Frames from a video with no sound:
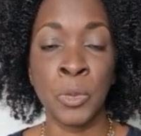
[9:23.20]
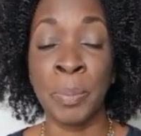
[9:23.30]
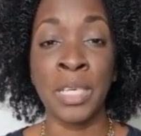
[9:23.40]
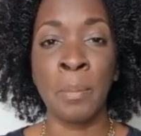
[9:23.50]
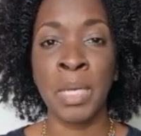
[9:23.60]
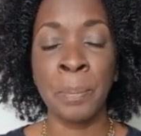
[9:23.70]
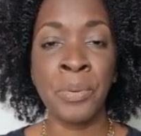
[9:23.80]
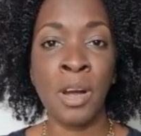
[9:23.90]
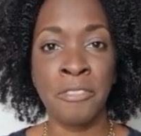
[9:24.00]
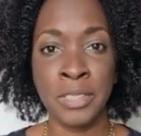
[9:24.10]
becoming
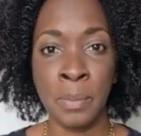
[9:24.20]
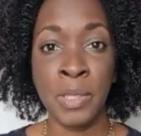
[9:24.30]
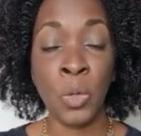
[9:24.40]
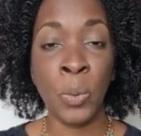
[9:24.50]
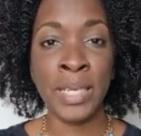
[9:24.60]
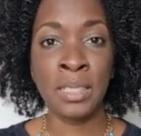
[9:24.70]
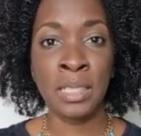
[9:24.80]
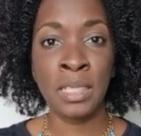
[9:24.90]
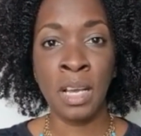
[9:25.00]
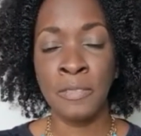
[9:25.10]
profitable
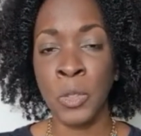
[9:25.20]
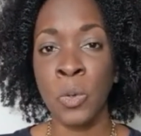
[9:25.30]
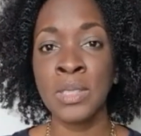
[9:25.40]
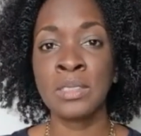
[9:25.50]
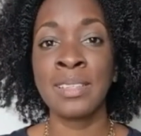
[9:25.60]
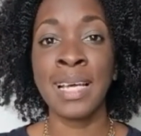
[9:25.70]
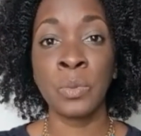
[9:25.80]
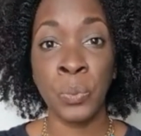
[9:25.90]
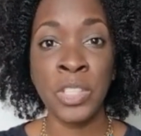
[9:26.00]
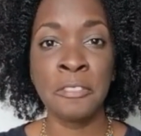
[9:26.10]
quickly. Of course,
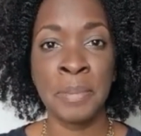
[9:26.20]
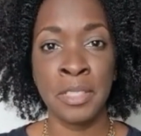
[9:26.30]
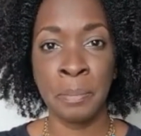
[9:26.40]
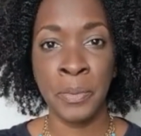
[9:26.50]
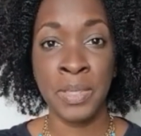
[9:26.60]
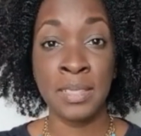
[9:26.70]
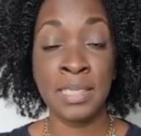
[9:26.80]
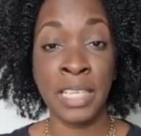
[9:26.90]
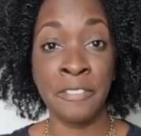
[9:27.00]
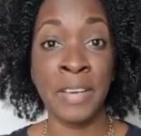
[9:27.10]
that would have been a bonus
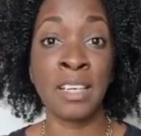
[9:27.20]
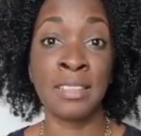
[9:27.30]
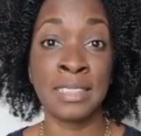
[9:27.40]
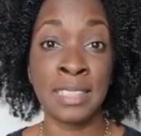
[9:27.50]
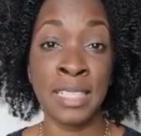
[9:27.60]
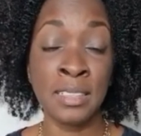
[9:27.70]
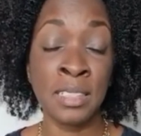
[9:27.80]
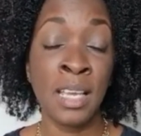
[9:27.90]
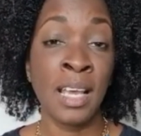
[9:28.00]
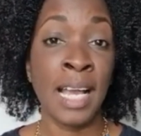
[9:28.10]
if I got sales.
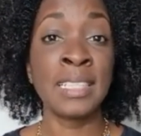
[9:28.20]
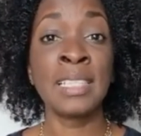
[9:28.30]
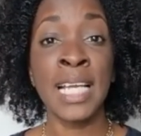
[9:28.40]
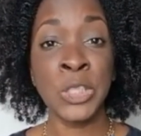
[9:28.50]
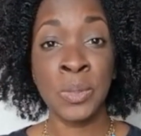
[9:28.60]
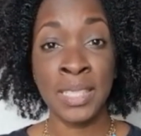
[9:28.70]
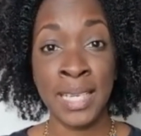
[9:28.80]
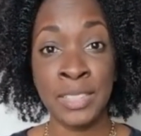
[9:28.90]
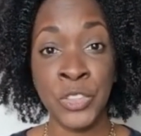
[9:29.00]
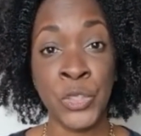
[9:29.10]
I did actually
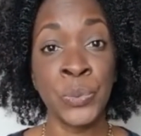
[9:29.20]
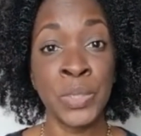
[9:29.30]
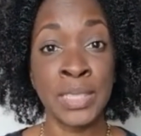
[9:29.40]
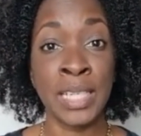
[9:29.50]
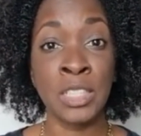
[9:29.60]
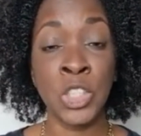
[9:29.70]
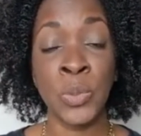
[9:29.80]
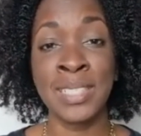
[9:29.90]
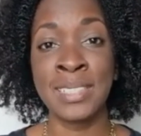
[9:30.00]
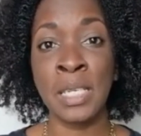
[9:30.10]
get two sales, so
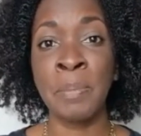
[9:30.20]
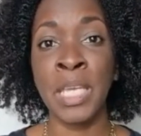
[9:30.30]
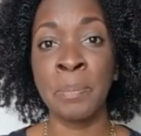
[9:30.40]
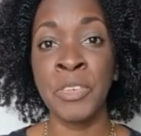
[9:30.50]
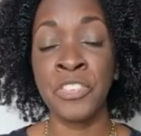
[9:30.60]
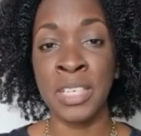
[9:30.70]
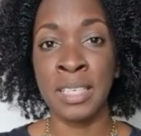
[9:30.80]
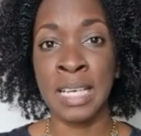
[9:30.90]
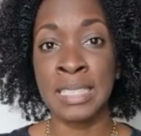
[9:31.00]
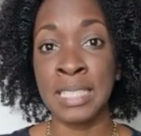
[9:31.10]
it did make me
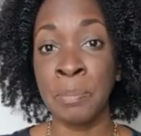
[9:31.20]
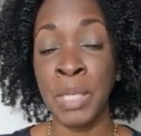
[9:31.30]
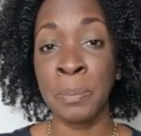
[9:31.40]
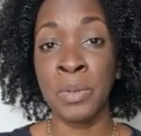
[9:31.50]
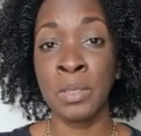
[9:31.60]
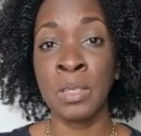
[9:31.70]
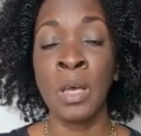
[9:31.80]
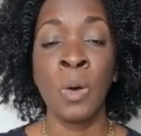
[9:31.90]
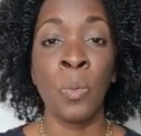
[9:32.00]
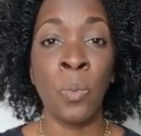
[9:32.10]
realize that people
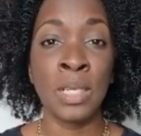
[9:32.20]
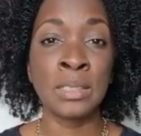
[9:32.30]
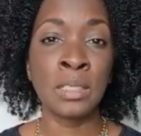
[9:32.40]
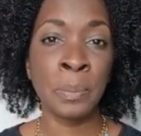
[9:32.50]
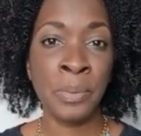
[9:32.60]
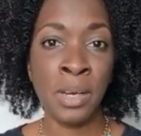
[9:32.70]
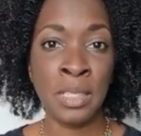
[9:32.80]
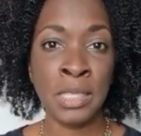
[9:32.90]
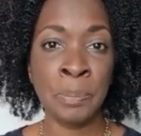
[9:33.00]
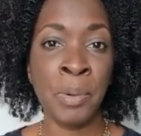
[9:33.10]
wanted the
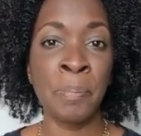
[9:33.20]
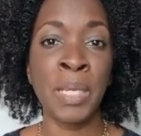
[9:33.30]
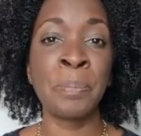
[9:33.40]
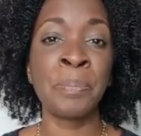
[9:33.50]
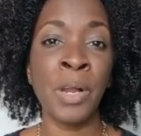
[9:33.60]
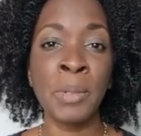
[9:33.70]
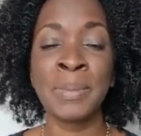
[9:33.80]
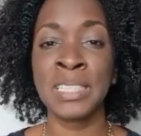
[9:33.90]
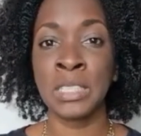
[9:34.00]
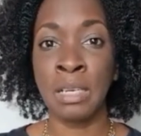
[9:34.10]
product, but probably
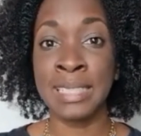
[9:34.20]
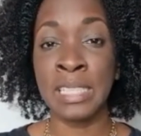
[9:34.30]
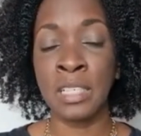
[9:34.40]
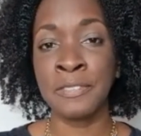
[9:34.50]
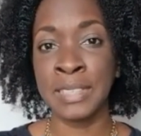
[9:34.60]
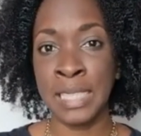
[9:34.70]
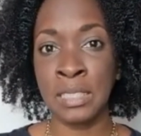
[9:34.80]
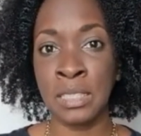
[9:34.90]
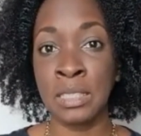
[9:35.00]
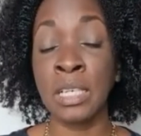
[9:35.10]
it's not enough
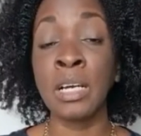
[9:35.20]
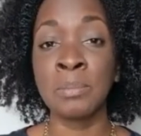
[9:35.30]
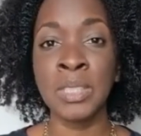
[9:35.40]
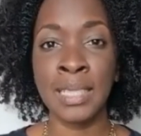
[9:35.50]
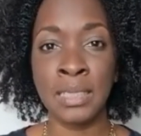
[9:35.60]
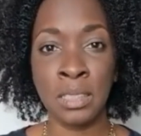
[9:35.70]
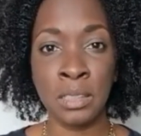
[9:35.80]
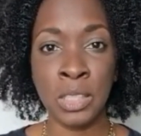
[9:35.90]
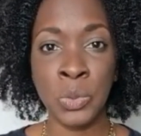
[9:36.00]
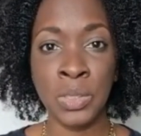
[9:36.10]
data to come to that
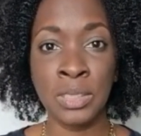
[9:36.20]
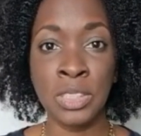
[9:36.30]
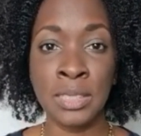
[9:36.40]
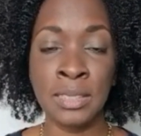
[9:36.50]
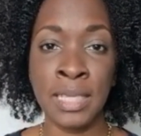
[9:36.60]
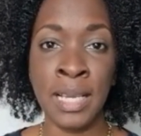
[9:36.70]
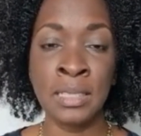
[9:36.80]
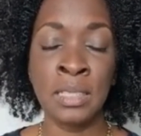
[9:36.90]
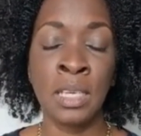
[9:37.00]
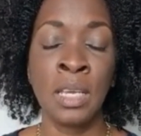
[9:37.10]
conclusion just
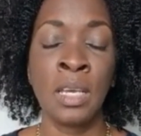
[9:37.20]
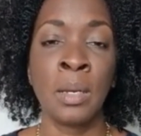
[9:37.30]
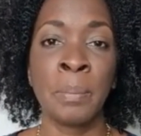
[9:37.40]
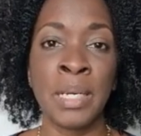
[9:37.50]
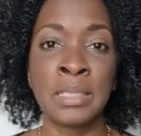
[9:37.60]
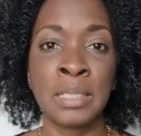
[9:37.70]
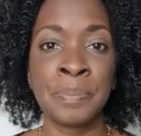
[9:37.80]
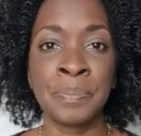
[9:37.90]
yet. But